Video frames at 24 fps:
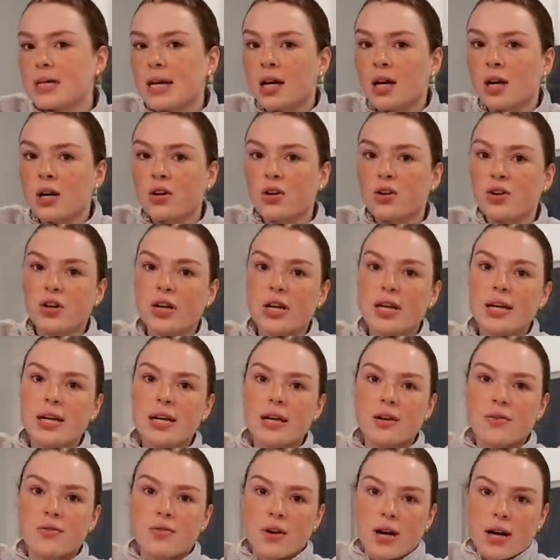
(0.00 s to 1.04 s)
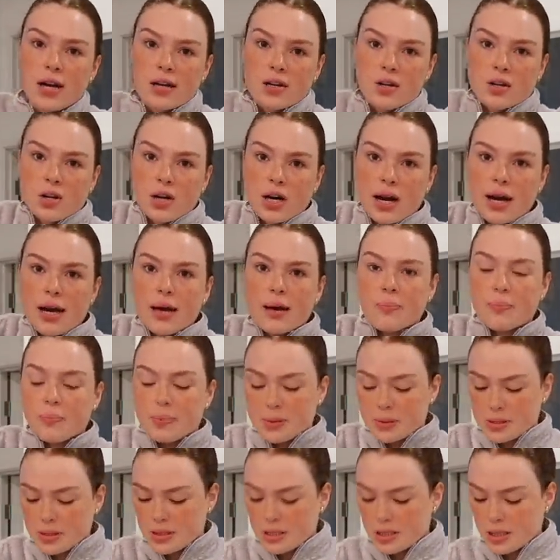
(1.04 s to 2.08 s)
I got green and red
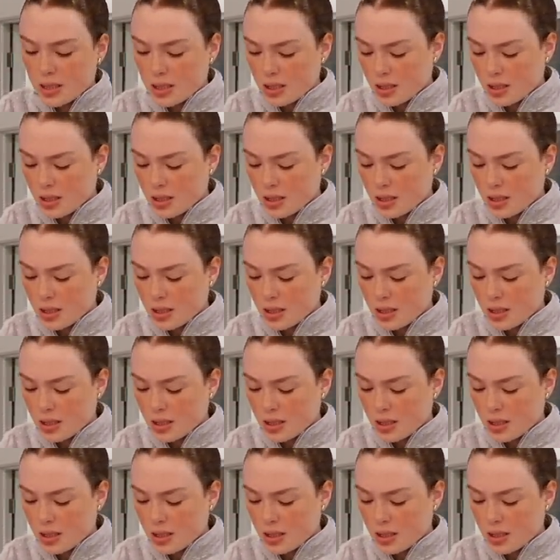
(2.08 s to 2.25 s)
grapes.